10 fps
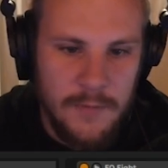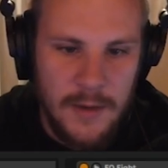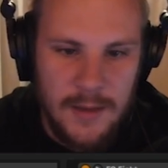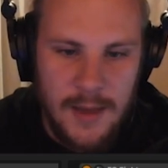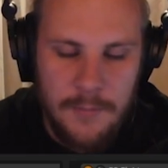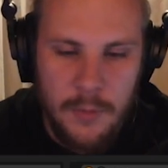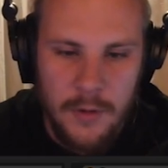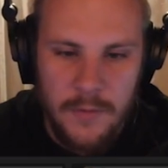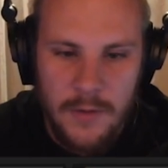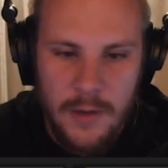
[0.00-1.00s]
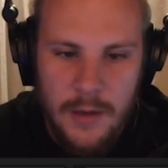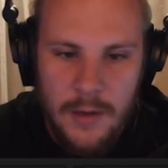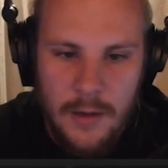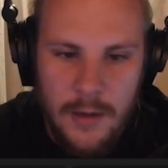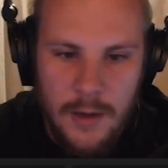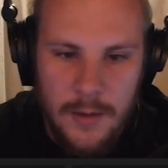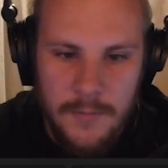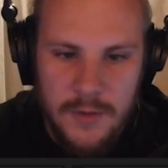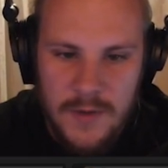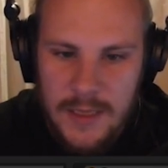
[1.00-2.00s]
If at that point
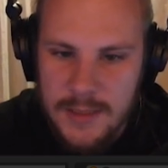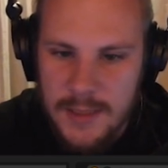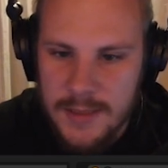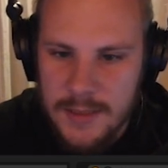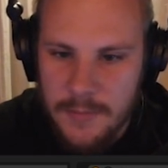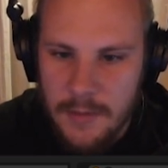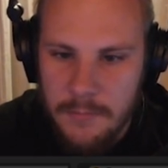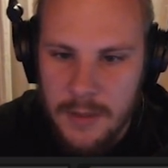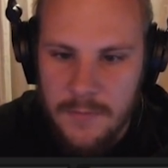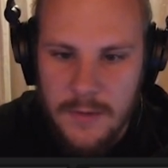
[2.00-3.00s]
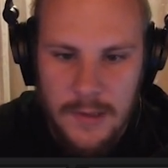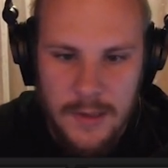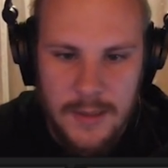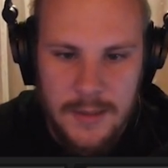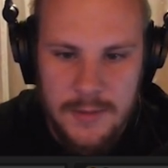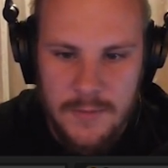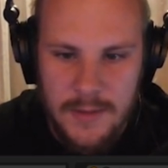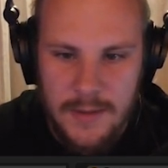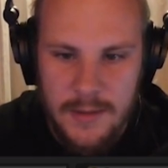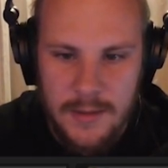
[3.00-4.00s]
the track is nice and beefy like it is
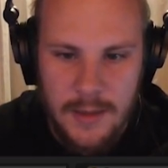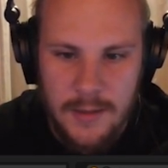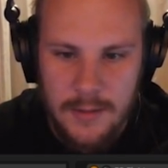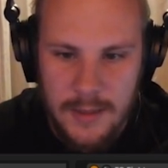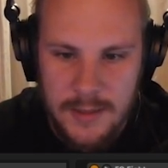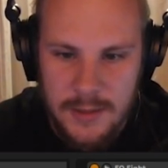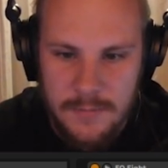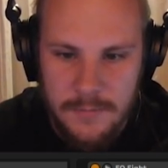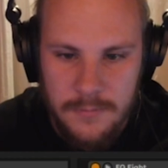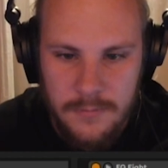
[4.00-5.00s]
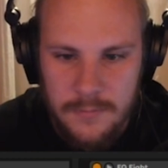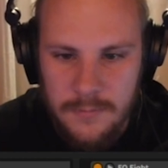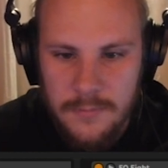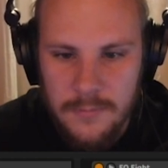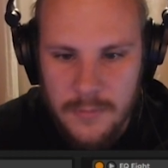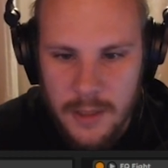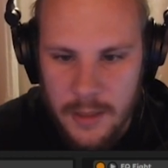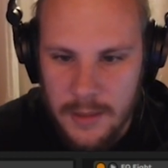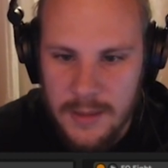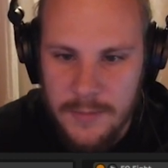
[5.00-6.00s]
right here, like a nice
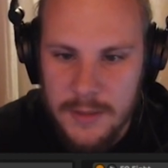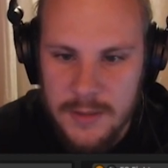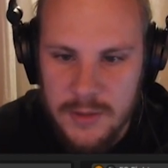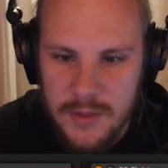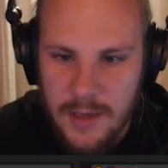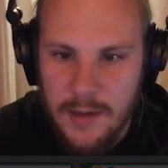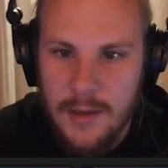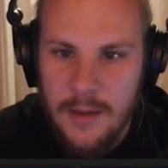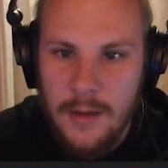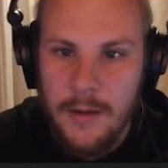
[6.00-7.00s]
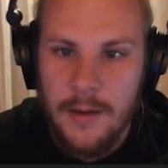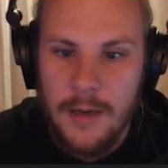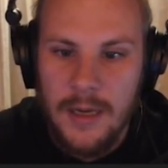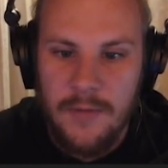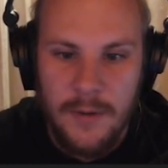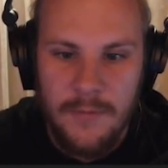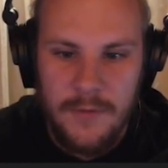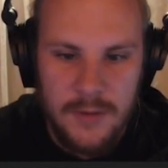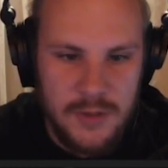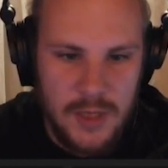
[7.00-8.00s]
limited track. If my
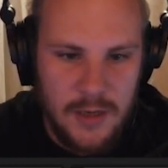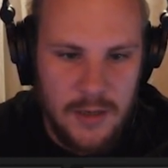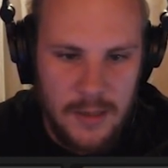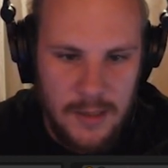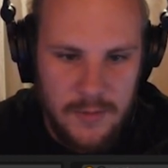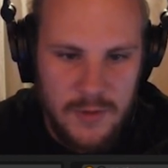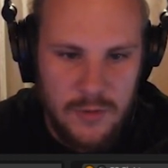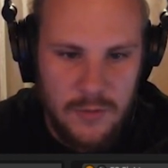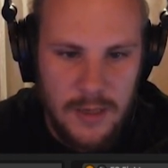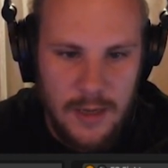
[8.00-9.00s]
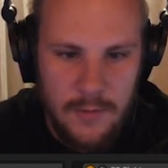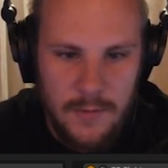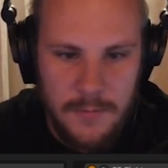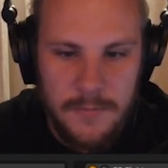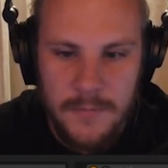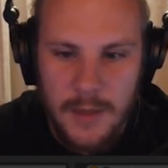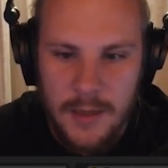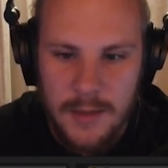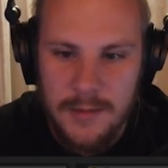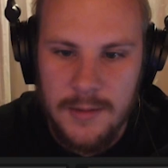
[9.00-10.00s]
fills aren't too loud,
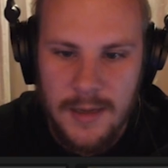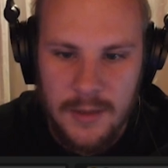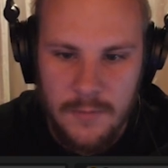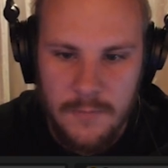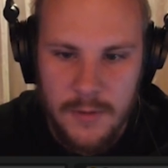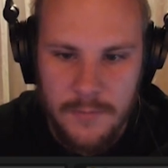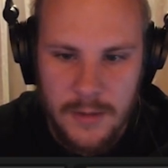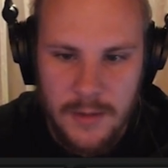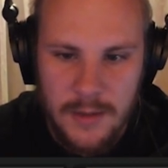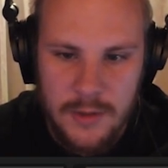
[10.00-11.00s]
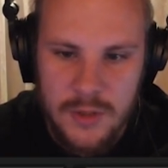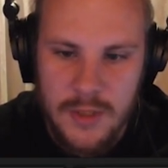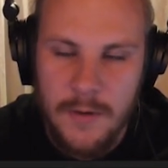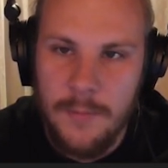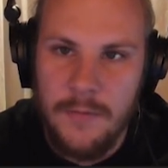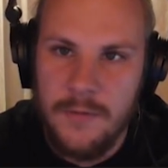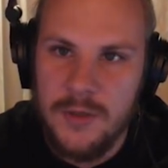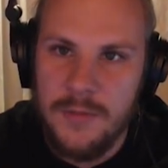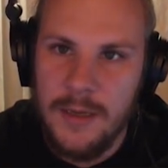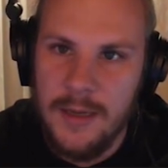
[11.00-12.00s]
I usually want my
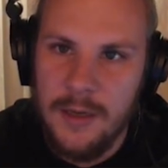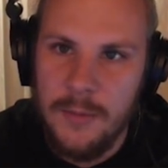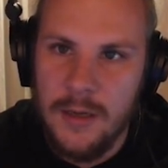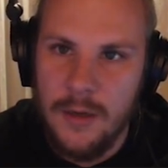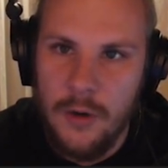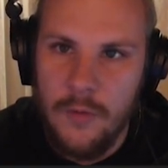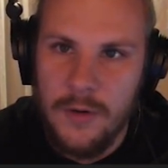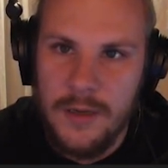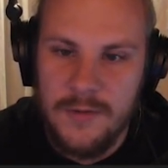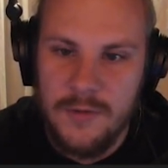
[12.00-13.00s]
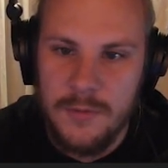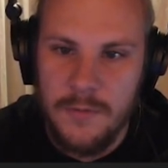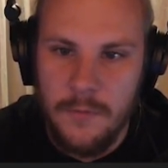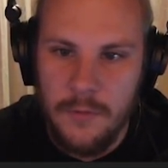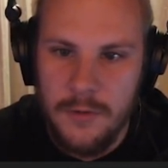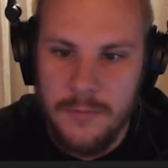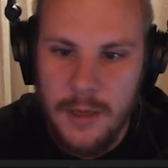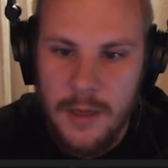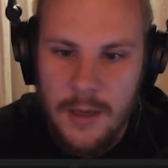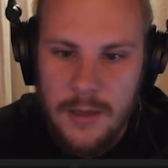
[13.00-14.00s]
fills to be a little bit lower in terms of volume,
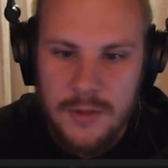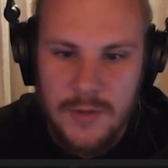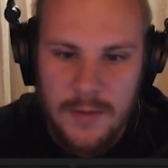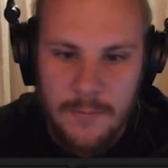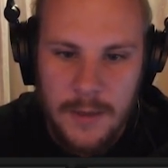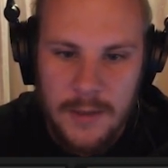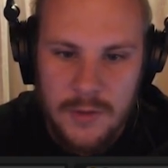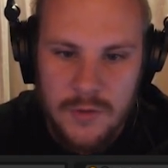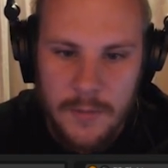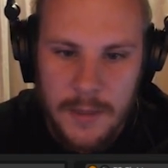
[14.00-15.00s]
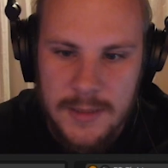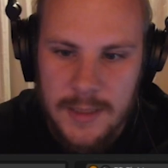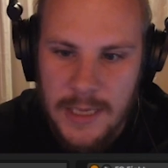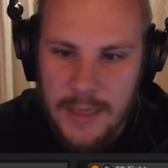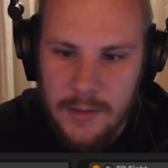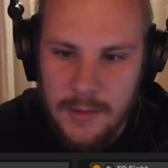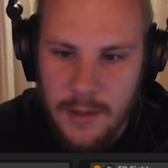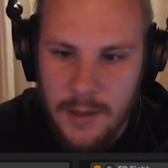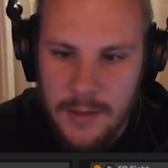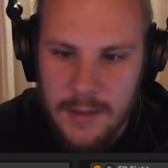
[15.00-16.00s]
so that when the drop hits again,
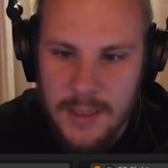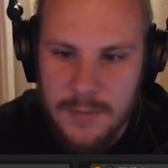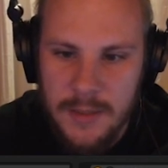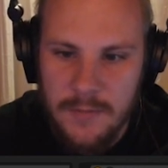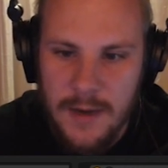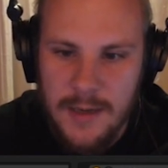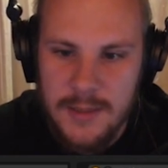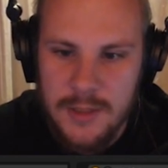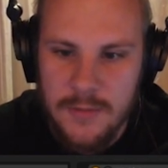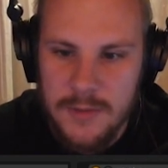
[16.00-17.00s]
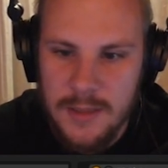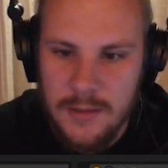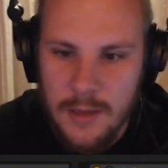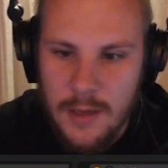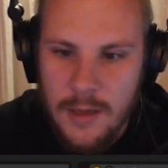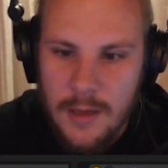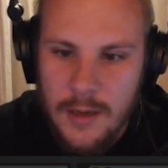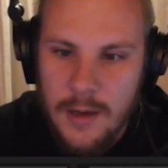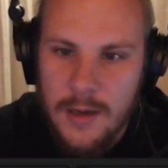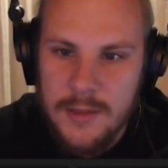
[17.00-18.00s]
the next bit of energy comes in.
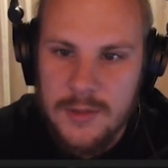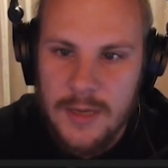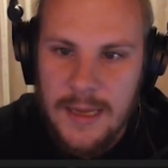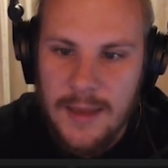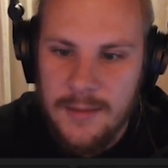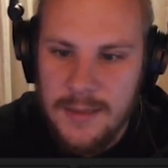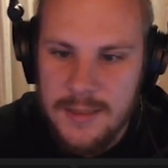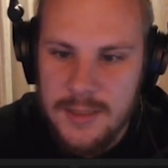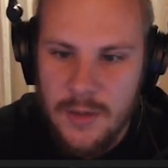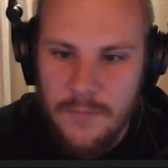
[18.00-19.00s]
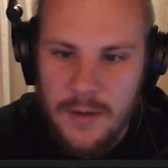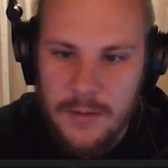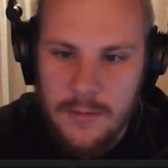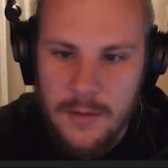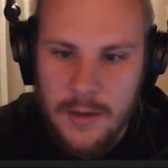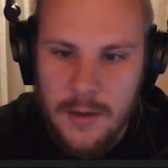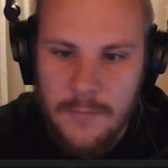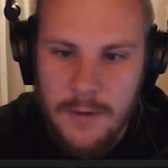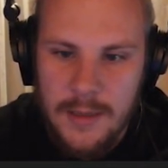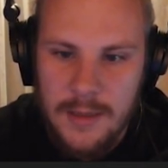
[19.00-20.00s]
So again, this is something
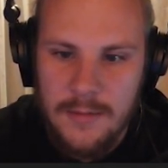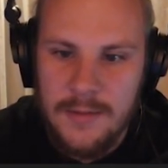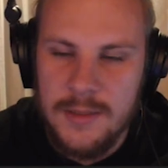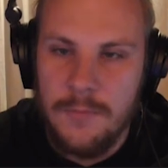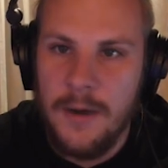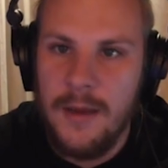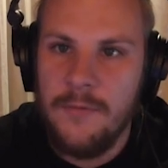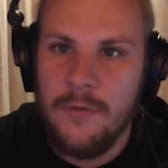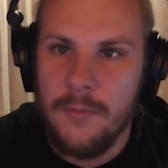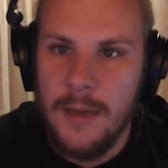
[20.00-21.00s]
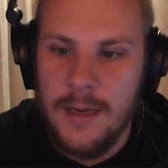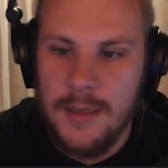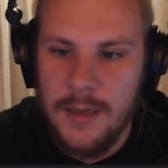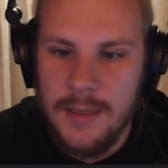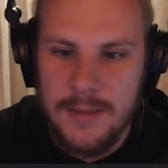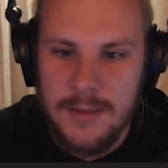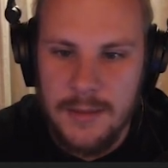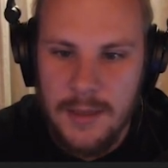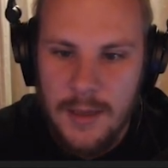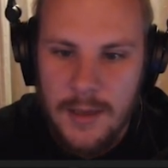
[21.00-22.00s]
where this waveform
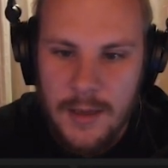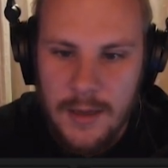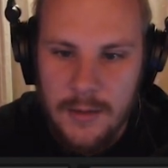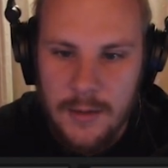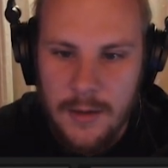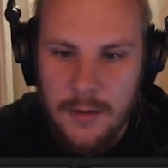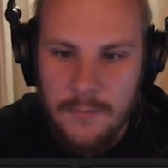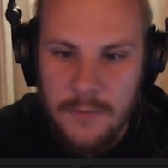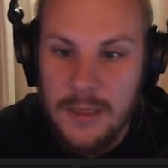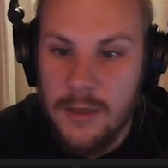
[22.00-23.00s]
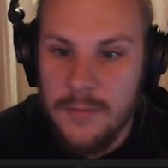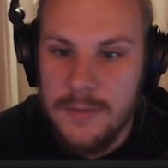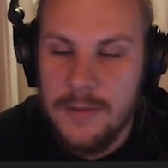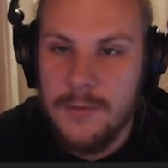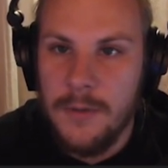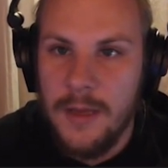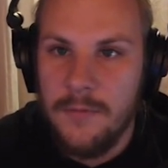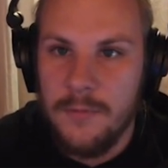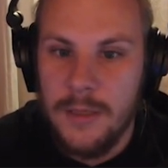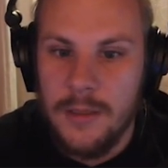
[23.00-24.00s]
analyzing really comes into play
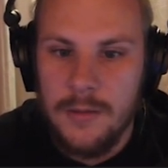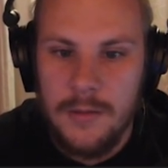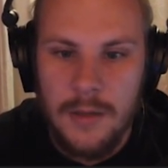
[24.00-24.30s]
for me.